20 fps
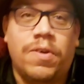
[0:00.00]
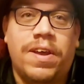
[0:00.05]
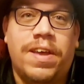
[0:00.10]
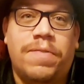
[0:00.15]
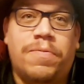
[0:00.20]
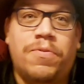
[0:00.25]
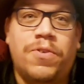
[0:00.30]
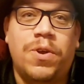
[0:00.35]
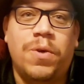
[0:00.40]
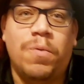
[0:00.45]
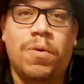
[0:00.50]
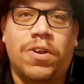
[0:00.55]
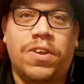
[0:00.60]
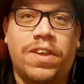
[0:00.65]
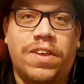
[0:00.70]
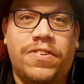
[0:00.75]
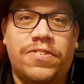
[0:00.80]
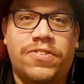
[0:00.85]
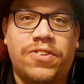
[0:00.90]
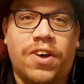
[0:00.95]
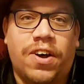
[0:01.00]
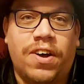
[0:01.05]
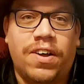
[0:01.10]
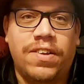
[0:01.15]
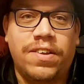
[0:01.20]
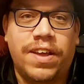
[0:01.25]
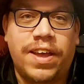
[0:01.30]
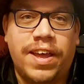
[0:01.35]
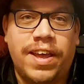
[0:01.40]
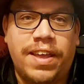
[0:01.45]
if you want to
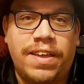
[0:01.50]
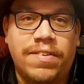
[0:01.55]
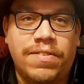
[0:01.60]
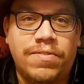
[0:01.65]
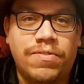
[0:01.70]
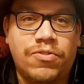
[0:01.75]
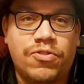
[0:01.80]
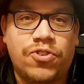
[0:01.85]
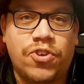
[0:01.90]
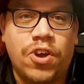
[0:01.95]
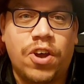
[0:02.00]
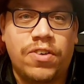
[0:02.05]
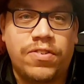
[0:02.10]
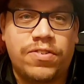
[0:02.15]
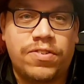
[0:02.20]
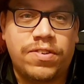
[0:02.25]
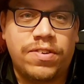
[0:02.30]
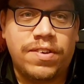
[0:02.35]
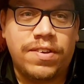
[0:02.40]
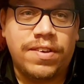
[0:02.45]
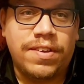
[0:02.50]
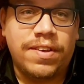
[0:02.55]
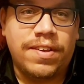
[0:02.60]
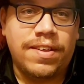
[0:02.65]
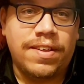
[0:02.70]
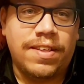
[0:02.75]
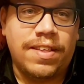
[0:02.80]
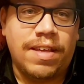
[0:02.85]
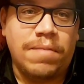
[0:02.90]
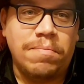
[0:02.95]
start a church
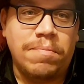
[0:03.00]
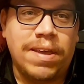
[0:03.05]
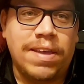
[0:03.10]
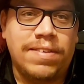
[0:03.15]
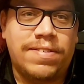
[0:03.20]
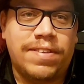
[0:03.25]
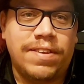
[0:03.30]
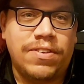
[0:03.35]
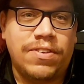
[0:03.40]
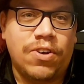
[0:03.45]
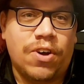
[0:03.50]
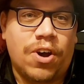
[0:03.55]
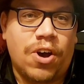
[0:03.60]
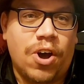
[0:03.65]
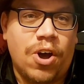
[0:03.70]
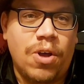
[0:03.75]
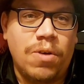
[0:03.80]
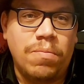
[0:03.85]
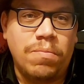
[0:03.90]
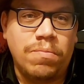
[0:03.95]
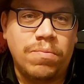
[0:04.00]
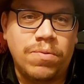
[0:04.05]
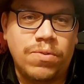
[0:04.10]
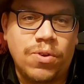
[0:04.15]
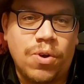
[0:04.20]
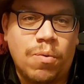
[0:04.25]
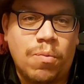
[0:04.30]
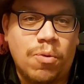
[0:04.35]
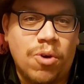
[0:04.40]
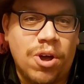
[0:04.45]
that meets in your home,
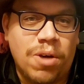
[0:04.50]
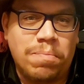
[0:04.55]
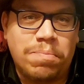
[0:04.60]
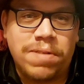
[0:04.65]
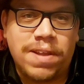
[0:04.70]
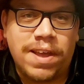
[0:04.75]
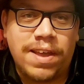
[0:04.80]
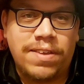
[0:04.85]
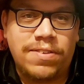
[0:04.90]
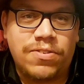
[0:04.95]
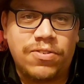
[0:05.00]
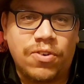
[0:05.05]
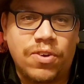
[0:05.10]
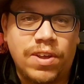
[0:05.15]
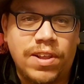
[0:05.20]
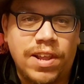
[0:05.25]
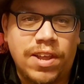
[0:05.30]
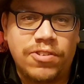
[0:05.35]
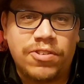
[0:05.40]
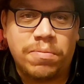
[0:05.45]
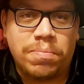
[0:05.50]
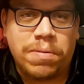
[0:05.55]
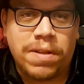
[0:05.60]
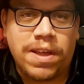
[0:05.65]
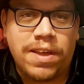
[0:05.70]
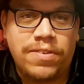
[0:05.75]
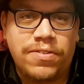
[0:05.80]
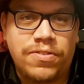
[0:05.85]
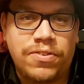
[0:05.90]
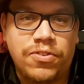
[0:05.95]
your workplace, or your leisure
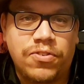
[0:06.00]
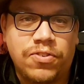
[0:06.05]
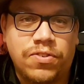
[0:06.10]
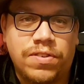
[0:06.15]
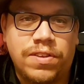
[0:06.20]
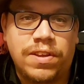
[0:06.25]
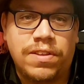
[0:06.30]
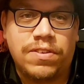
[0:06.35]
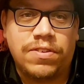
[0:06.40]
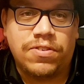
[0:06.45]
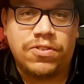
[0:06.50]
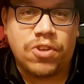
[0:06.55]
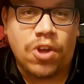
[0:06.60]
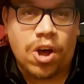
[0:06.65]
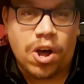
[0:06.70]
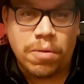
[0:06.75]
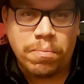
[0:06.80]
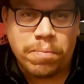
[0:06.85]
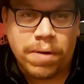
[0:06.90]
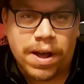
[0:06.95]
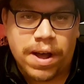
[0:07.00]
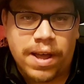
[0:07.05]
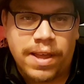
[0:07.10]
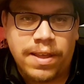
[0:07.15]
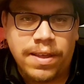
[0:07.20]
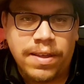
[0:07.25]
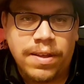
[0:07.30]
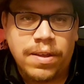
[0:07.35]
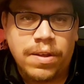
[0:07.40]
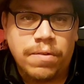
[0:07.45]
place, you just need to start by
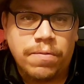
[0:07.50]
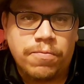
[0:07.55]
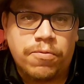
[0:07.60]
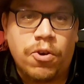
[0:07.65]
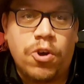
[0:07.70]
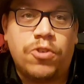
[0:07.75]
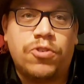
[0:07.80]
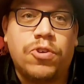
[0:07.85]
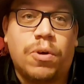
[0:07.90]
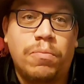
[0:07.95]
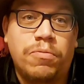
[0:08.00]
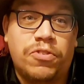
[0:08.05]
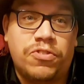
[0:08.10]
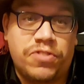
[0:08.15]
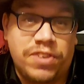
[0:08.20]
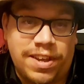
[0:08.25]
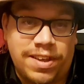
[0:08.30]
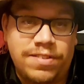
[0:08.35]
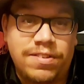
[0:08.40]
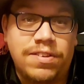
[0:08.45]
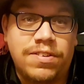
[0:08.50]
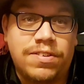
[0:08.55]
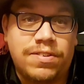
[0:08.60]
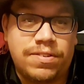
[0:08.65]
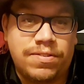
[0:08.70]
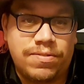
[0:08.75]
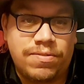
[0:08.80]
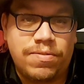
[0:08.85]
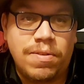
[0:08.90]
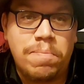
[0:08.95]
first come to
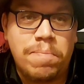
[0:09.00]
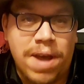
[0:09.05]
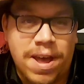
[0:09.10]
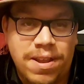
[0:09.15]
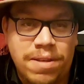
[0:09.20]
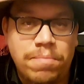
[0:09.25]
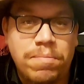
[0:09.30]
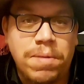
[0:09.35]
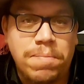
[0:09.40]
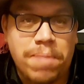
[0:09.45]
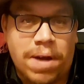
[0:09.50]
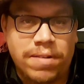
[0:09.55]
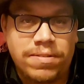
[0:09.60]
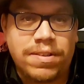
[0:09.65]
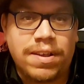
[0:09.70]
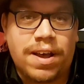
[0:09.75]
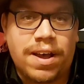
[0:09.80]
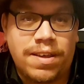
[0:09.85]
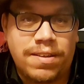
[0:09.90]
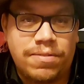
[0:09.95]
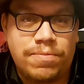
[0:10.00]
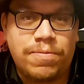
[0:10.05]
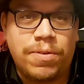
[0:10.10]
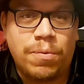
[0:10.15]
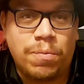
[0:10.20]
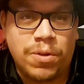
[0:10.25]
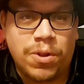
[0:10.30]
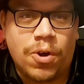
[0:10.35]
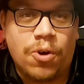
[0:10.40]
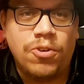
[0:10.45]
Jesus, repent, be baptized,
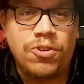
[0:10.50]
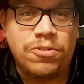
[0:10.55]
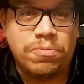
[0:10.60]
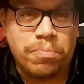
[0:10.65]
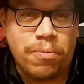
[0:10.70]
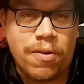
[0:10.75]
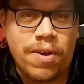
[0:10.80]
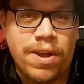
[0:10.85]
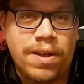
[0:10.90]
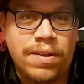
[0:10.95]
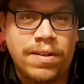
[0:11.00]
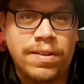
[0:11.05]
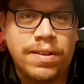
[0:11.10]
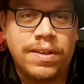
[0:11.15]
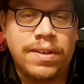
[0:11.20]
filled with the Holy Spirit.